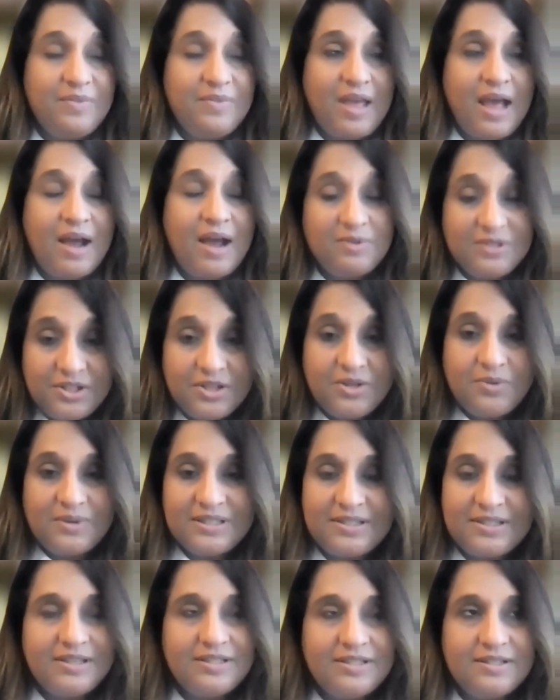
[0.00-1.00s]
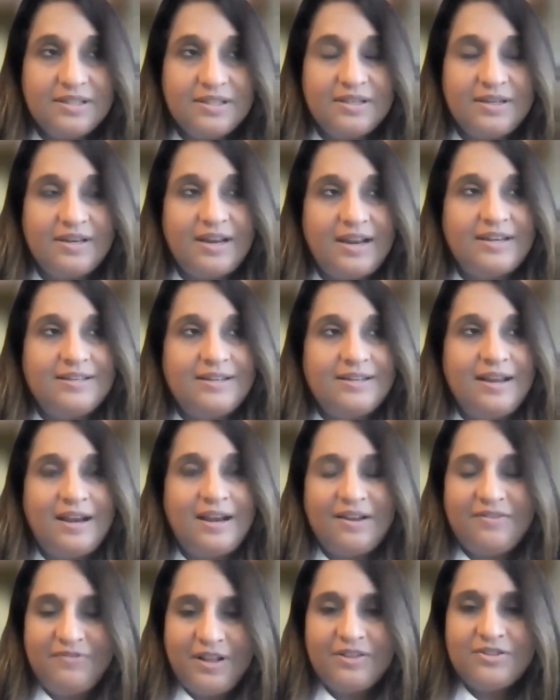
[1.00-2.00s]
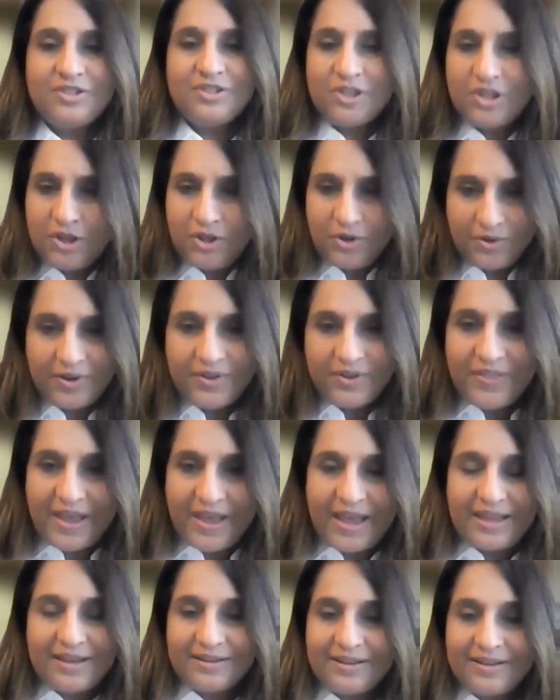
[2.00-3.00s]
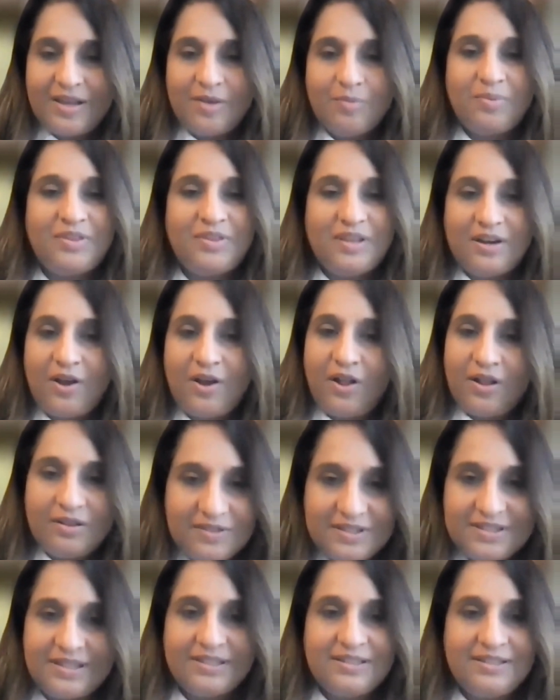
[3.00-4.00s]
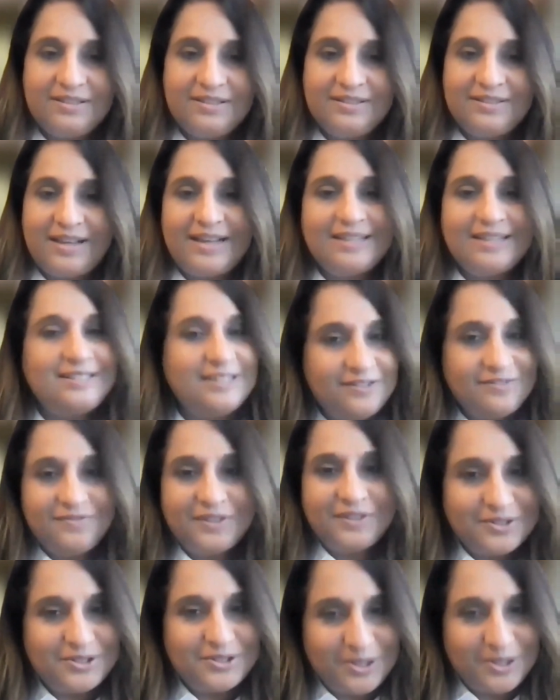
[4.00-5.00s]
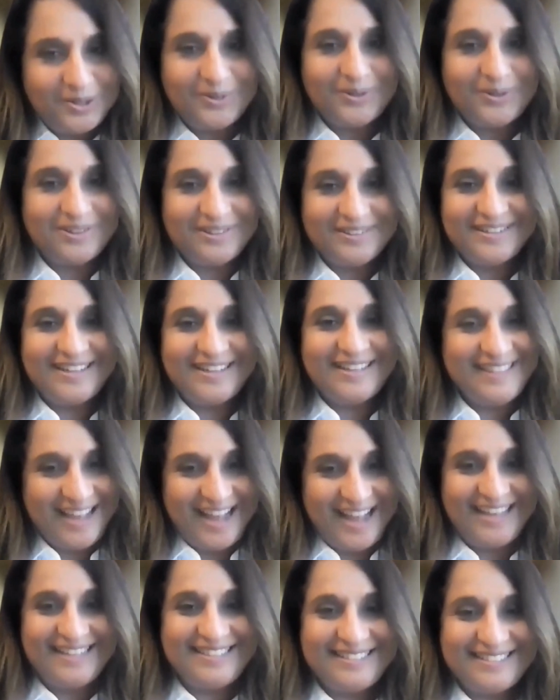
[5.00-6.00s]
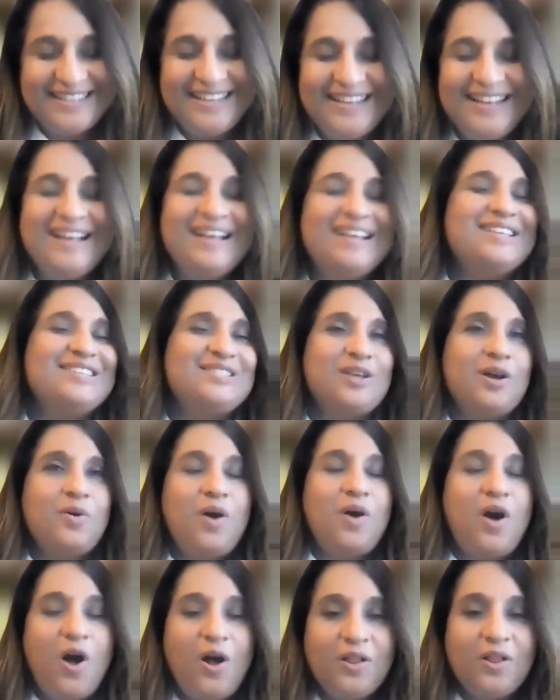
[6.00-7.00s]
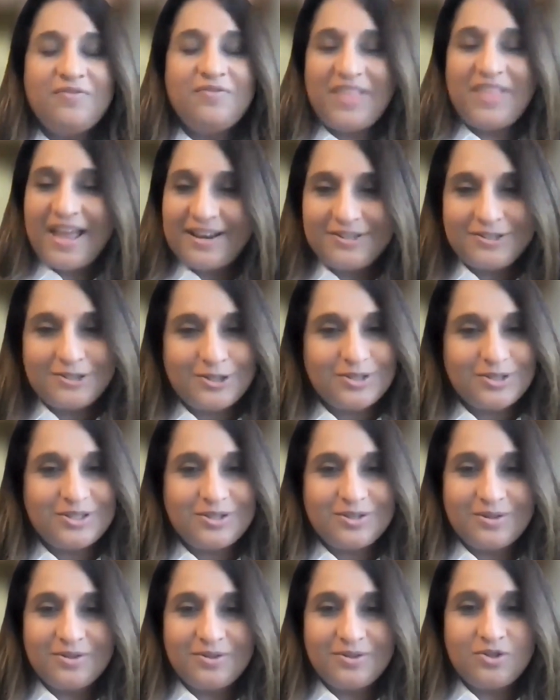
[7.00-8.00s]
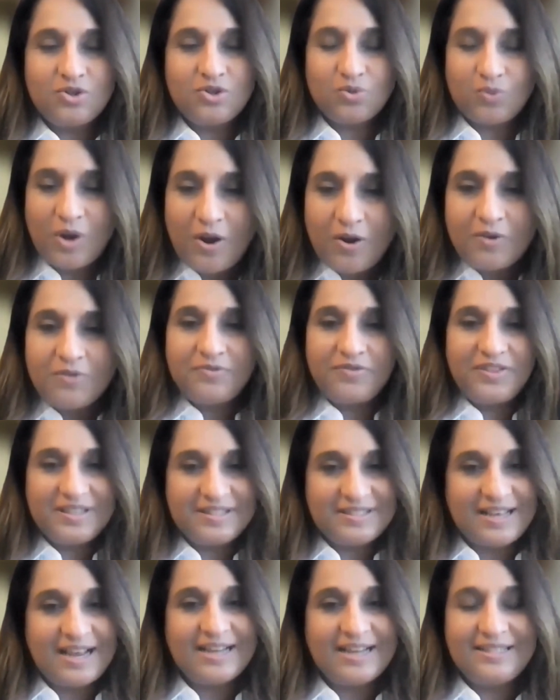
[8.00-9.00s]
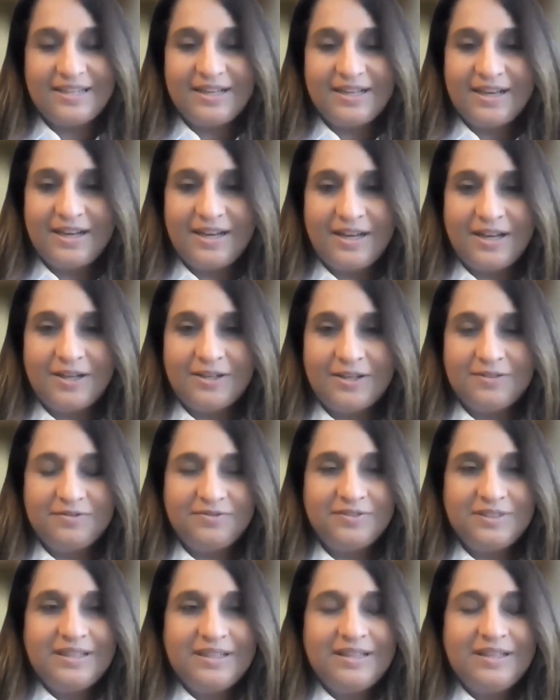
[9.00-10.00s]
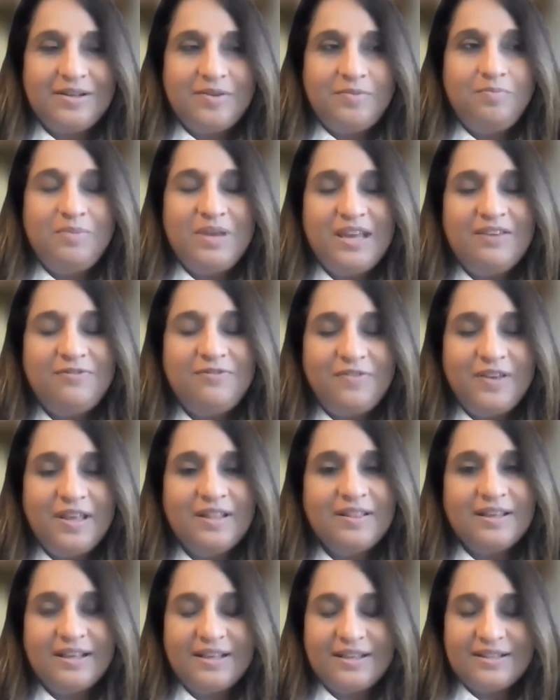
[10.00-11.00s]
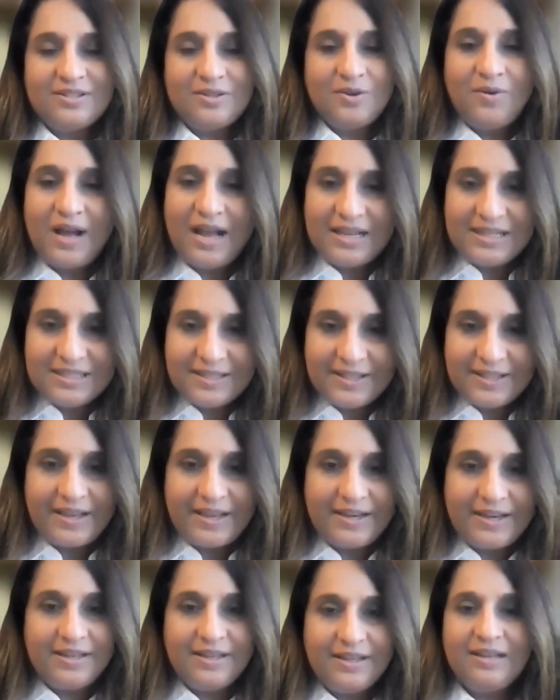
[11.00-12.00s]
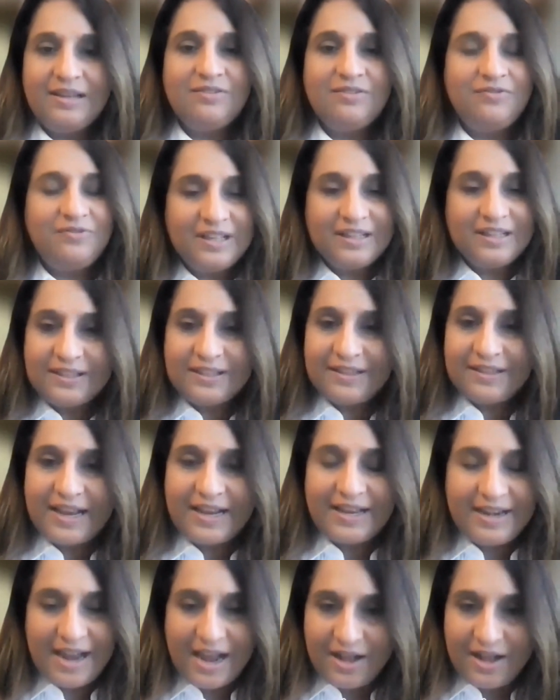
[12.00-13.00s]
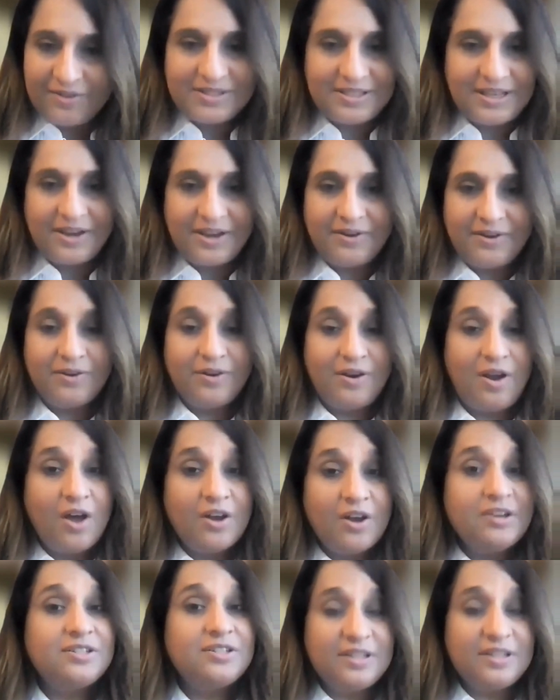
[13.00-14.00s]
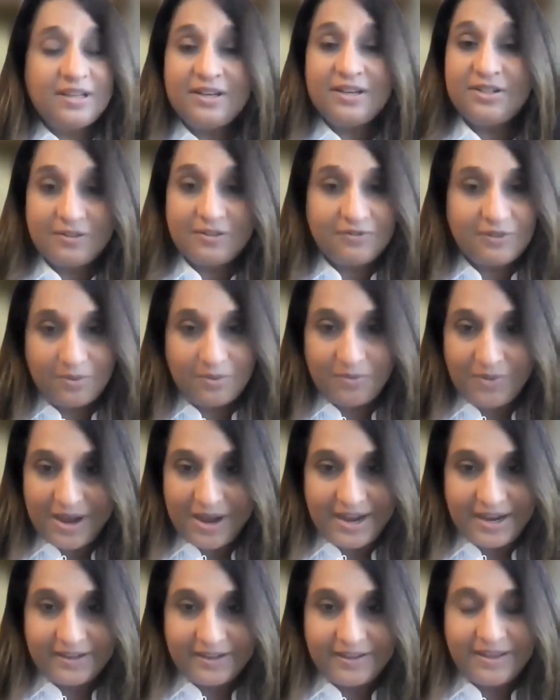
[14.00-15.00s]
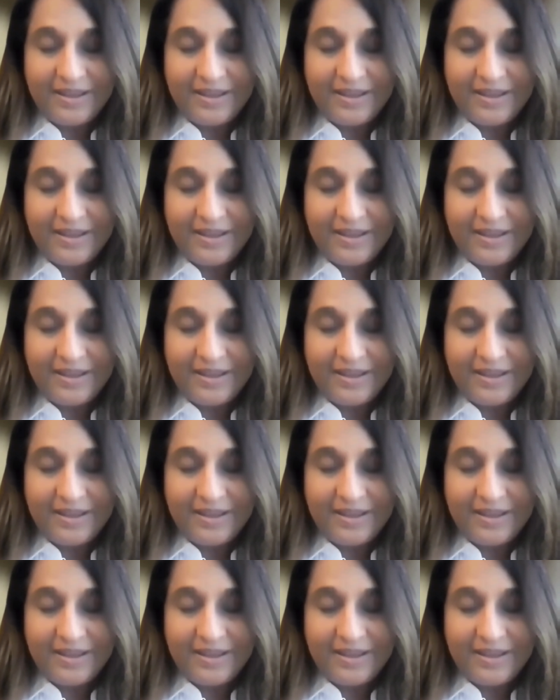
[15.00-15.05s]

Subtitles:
I was a US citizen and I felt secure in that, but then all of a sudden I didn't feel secure in that. So all of that just drove this idea of me feeling so isolated and feeling like an outsider in a different way.